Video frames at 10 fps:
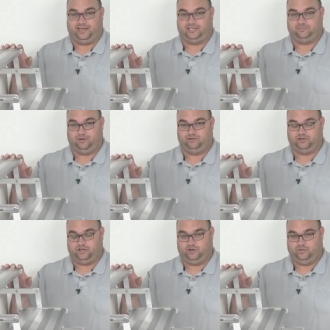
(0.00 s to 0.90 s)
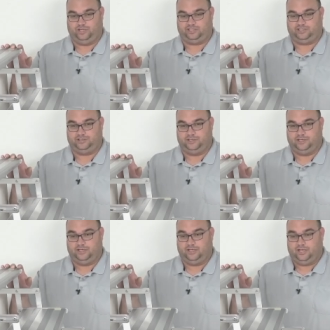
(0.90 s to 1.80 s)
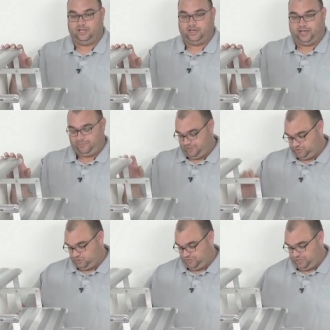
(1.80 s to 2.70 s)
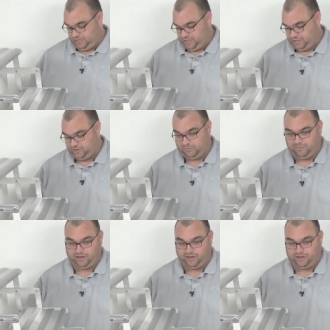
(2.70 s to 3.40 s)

exposure to do this. Now I'm going to zoom in here and get you a better